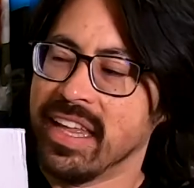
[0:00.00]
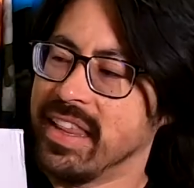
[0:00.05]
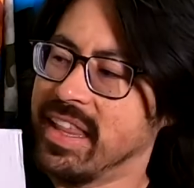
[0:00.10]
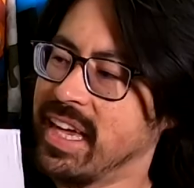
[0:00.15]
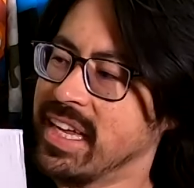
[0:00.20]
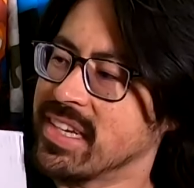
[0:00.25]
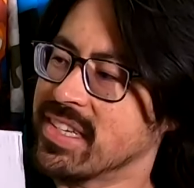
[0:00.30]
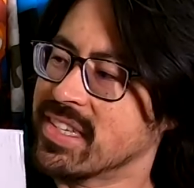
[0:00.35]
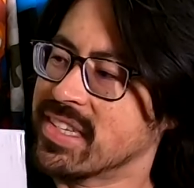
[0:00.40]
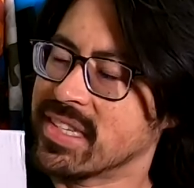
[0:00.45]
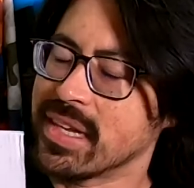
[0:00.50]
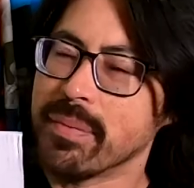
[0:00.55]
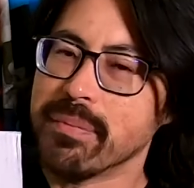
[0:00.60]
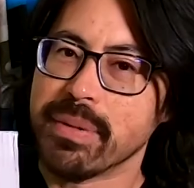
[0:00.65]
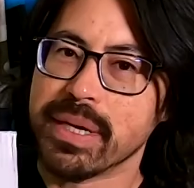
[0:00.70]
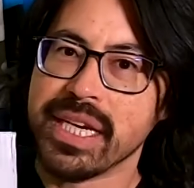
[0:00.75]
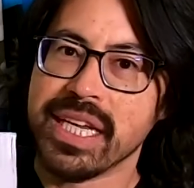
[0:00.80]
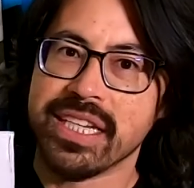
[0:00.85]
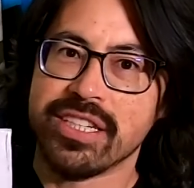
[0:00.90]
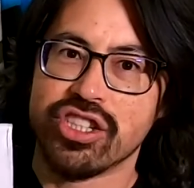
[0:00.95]
That is
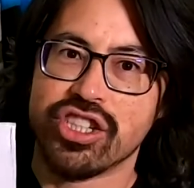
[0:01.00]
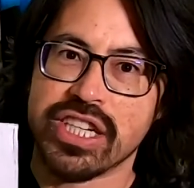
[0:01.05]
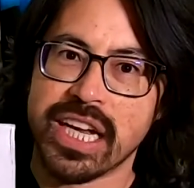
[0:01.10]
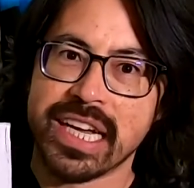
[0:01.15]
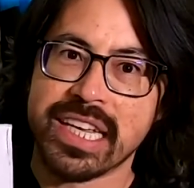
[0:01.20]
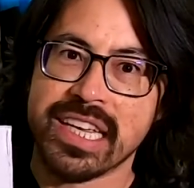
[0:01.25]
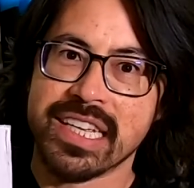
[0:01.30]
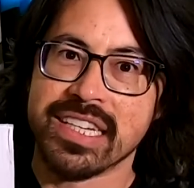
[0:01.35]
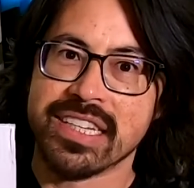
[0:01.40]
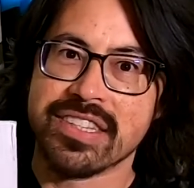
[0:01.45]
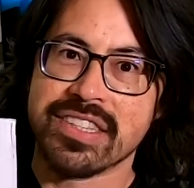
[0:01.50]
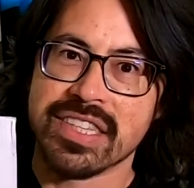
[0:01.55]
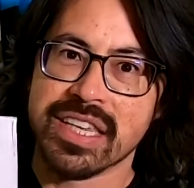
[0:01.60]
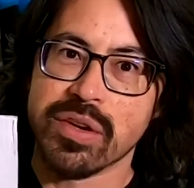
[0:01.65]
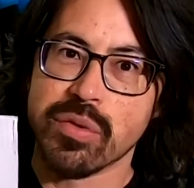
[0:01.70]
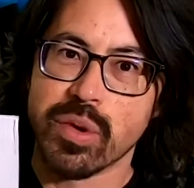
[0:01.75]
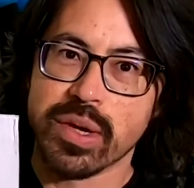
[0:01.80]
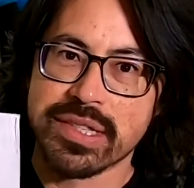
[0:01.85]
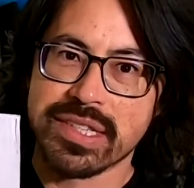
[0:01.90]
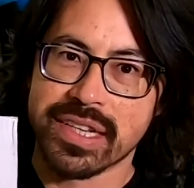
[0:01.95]
somebody checking to
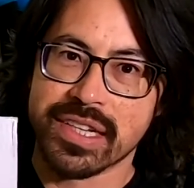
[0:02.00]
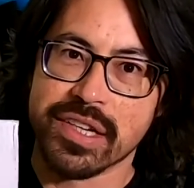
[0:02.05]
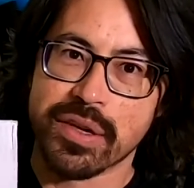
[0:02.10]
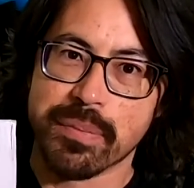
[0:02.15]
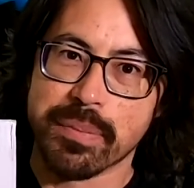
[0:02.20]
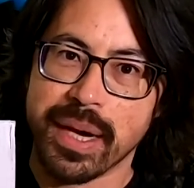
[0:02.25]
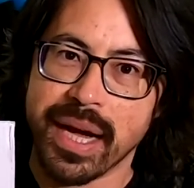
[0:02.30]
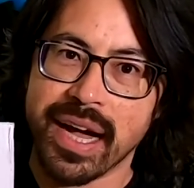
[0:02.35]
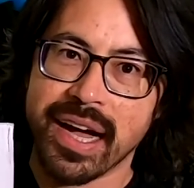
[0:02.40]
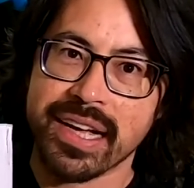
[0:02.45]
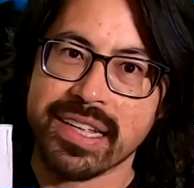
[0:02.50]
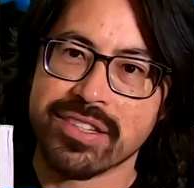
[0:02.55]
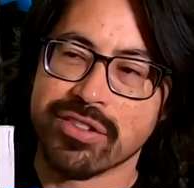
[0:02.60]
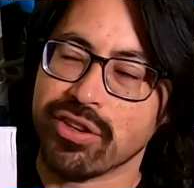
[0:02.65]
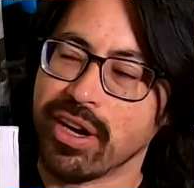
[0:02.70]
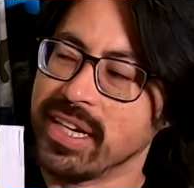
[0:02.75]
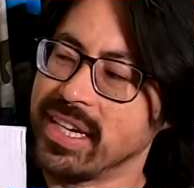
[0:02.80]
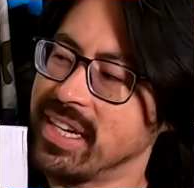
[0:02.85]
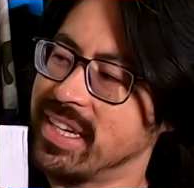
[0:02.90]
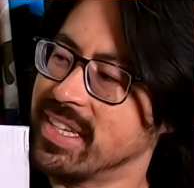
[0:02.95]
see what's in your box,
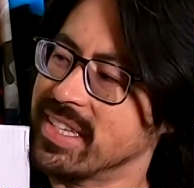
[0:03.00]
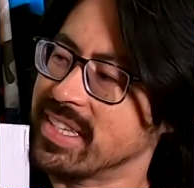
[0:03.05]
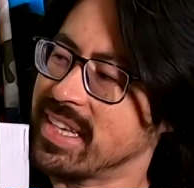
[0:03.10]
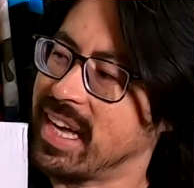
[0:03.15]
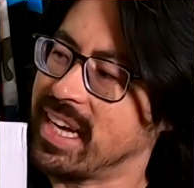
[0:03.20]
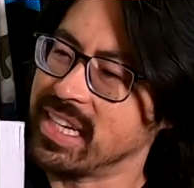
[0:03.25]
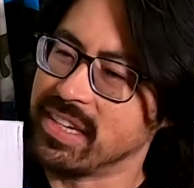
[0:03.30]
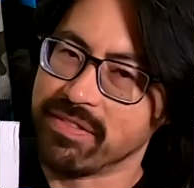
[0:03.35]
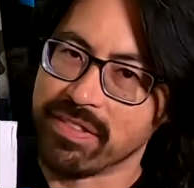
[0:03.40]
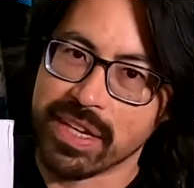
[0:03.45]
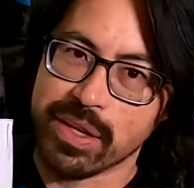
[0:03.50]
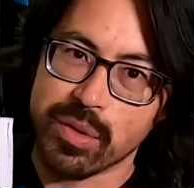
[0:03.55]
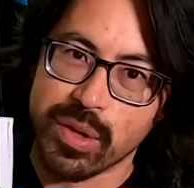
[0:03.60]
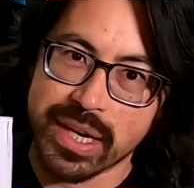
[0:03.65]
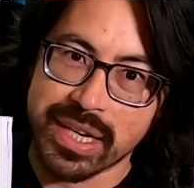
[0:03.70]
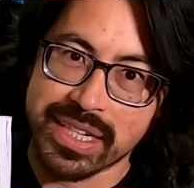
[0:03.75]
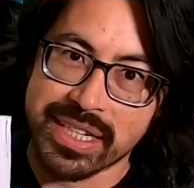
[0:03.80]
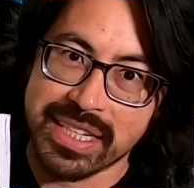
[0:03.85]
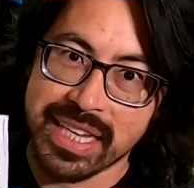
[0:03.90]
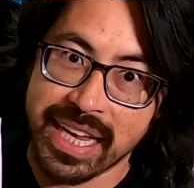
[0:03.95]
trying to decide if they
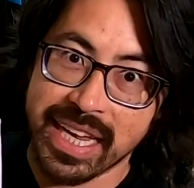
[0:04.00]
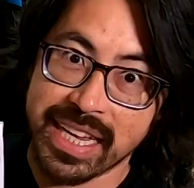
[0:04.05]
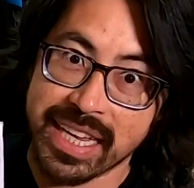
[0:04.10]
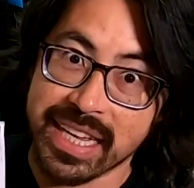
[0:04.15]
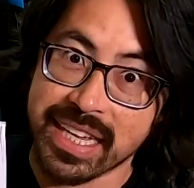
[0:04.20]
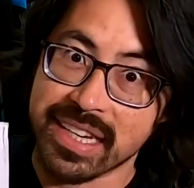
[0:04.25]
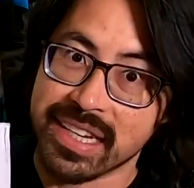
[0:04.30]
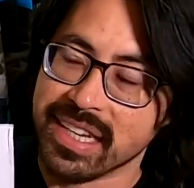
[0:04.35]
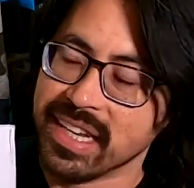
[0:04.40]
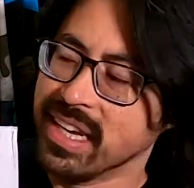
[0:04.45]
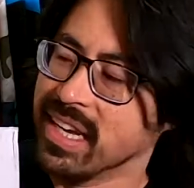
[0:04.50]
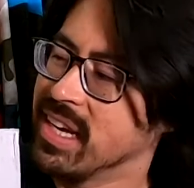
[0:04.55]
want to take it.